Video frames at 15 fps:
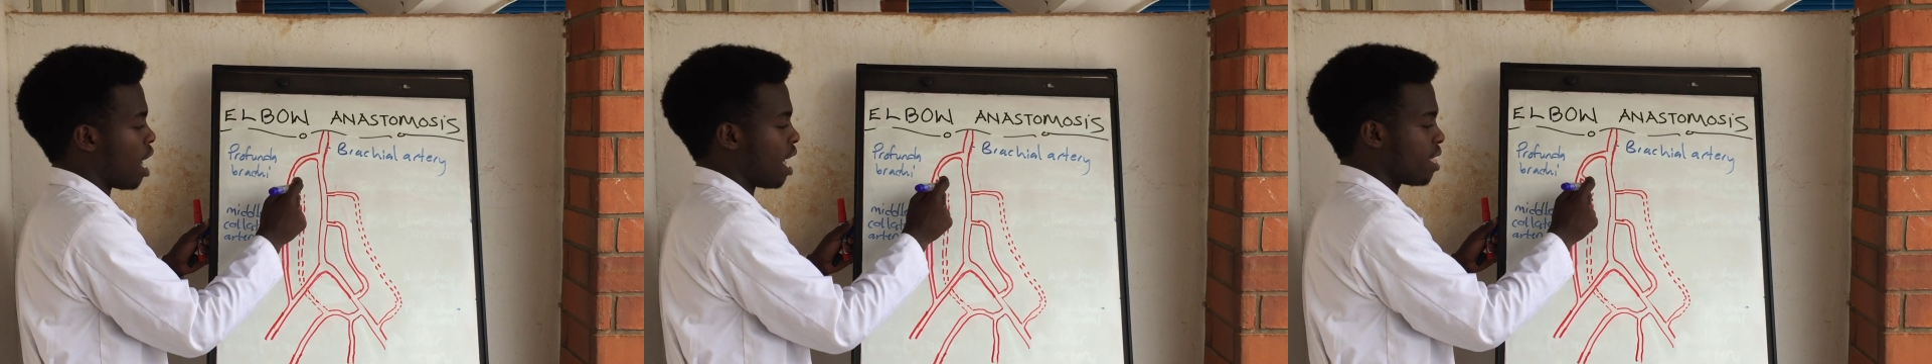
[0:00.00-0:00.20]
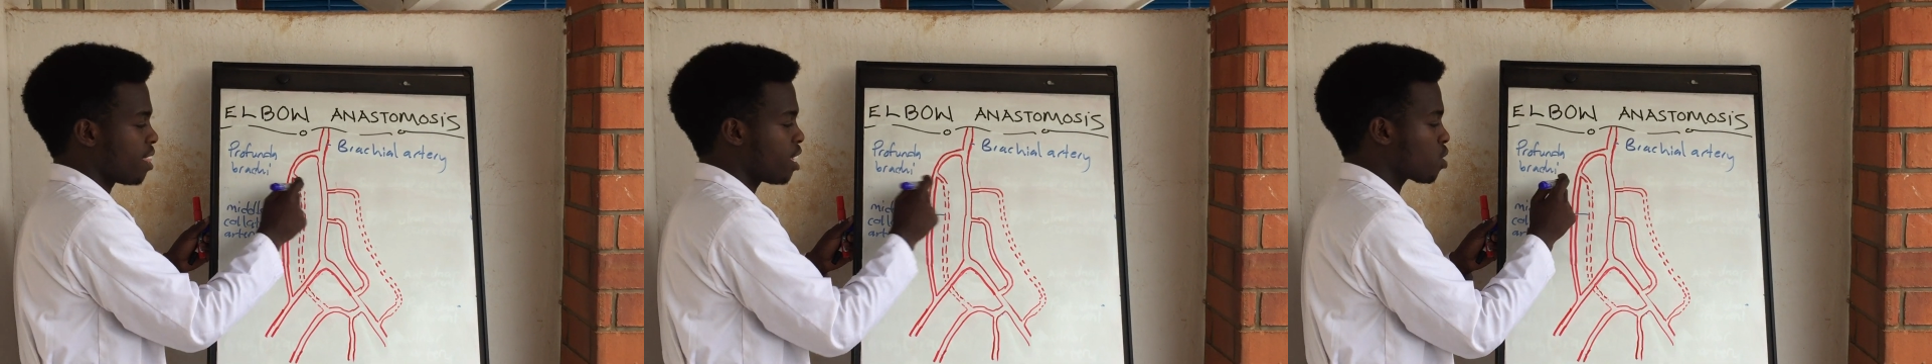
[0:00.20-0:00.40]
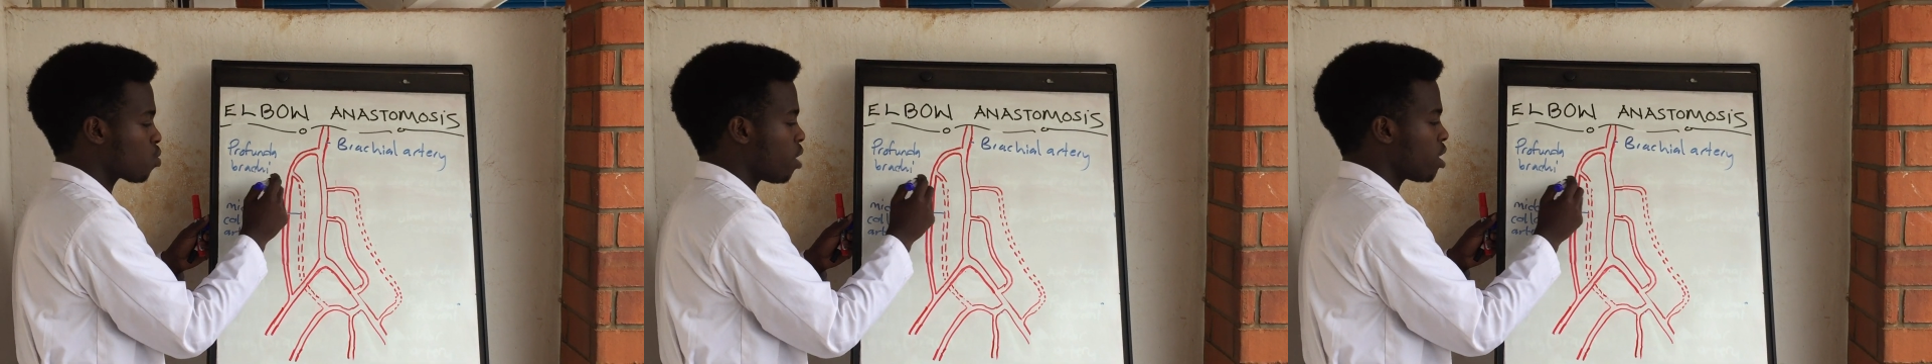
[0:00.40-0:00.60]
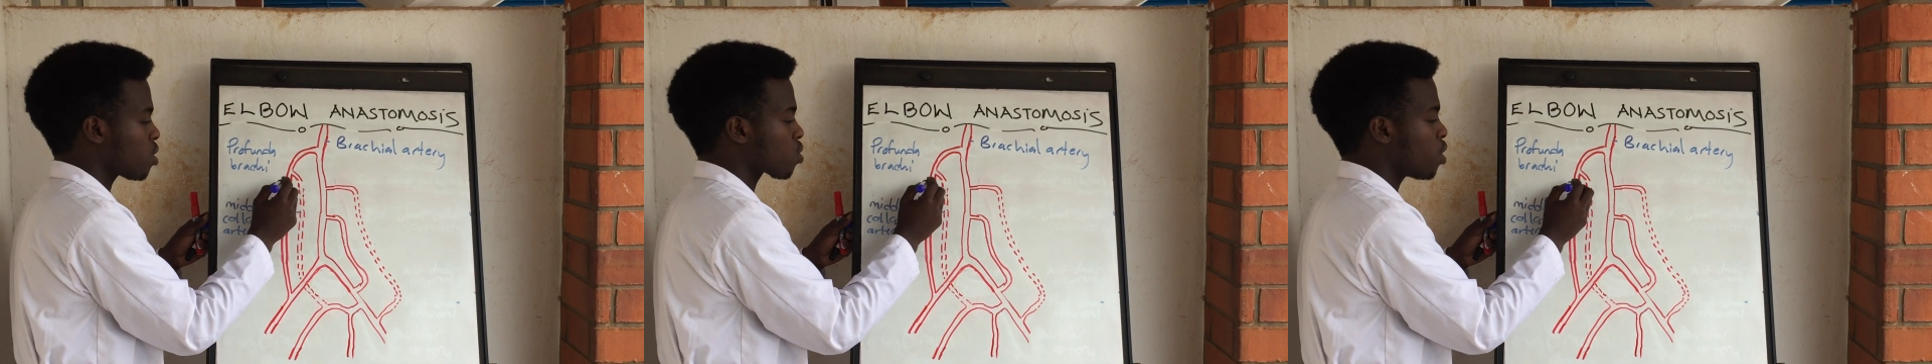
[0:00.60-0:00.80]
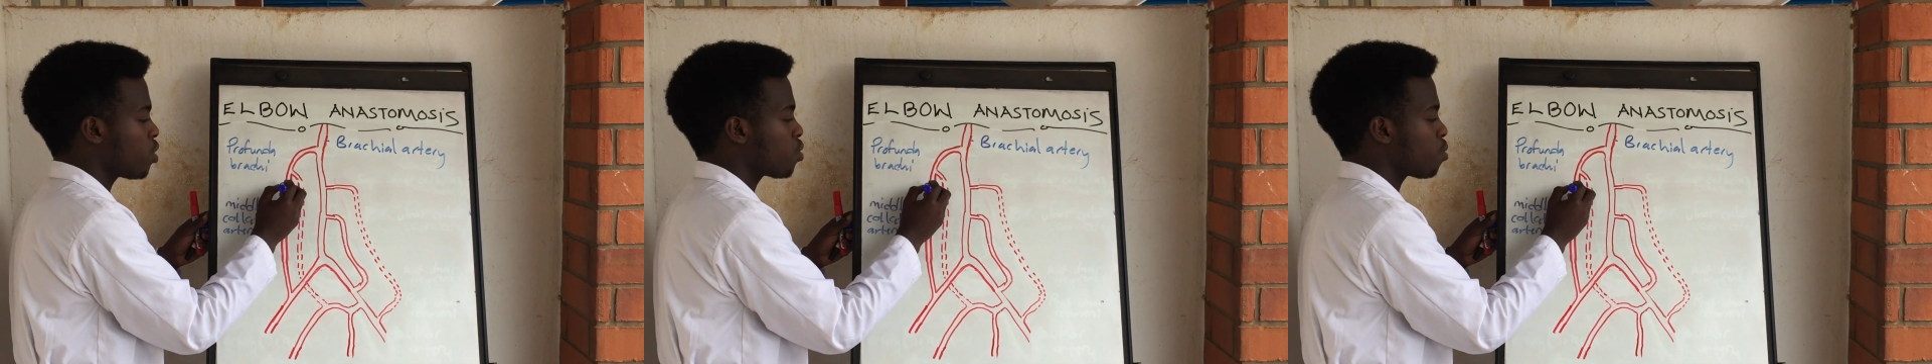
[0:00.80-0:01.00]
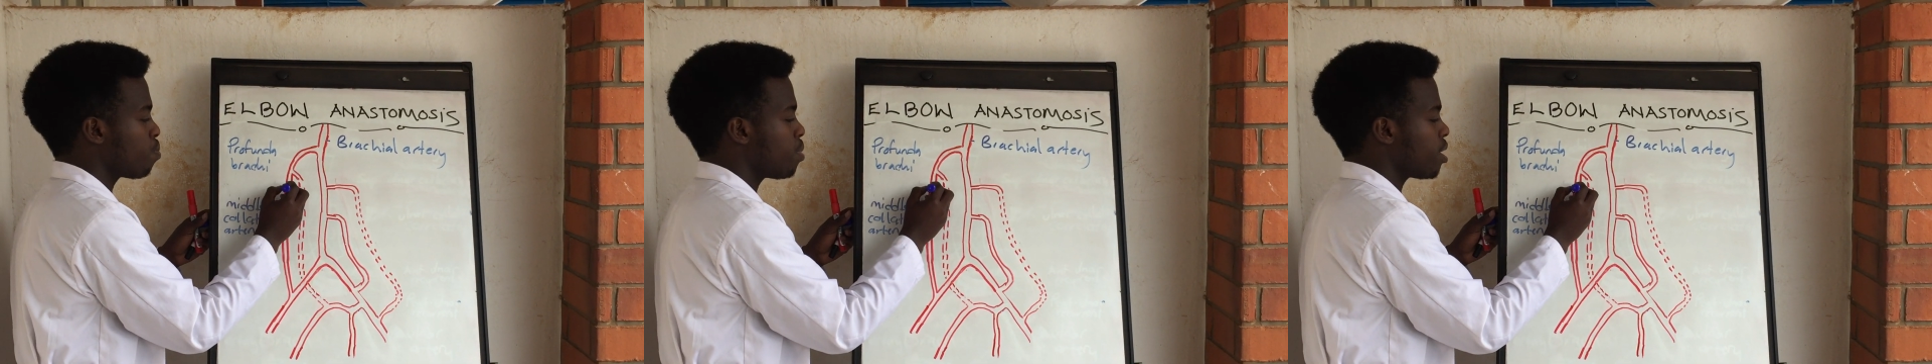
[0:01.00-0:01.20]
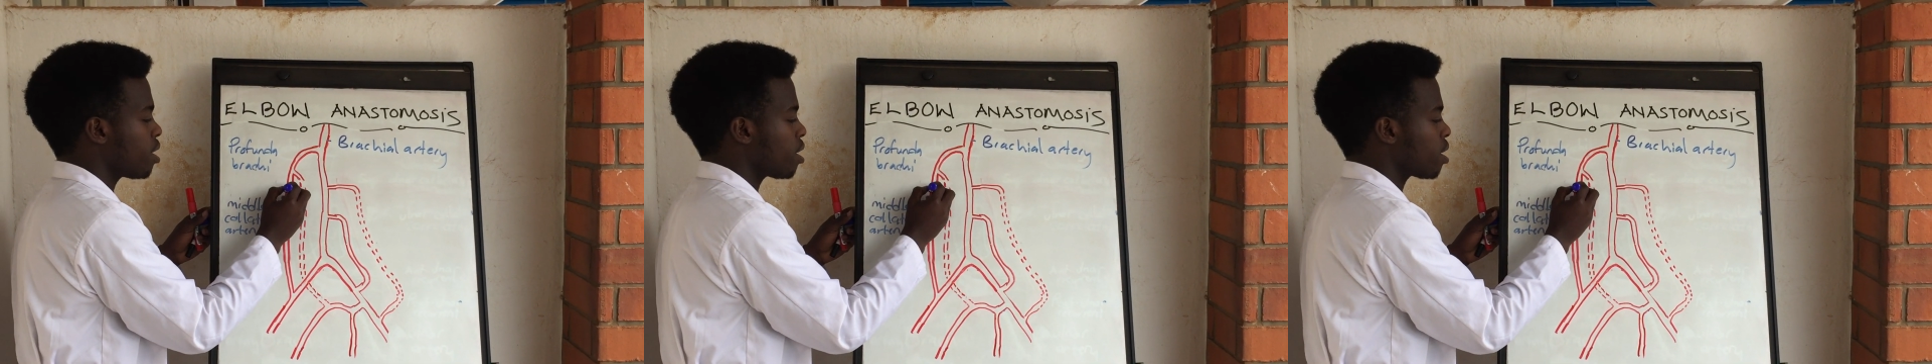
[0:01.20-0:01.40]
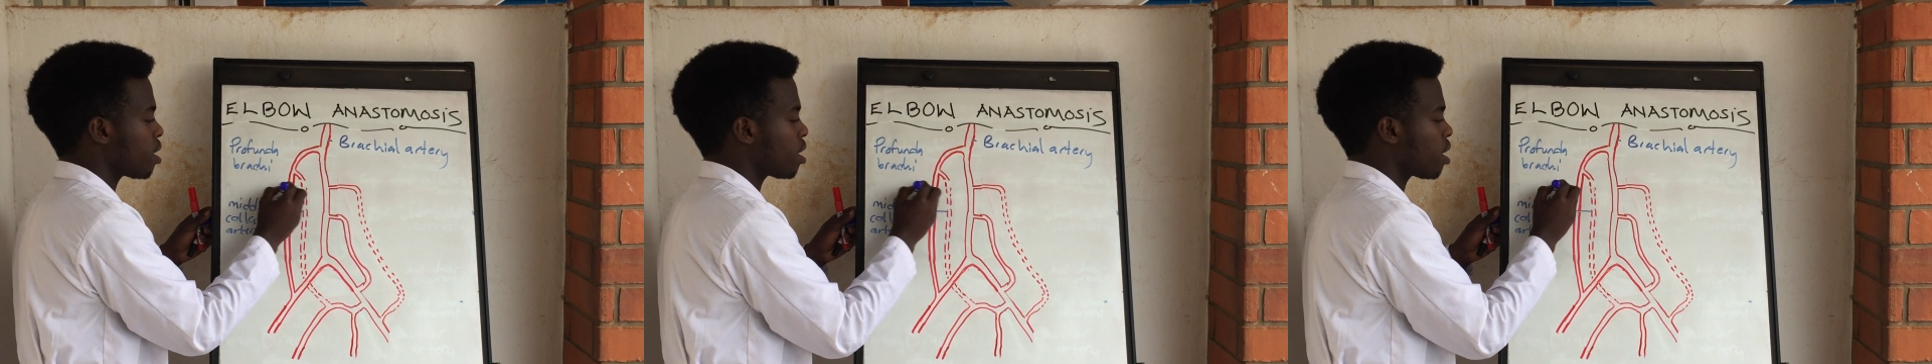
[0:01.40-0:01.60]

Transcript: and this one is going to be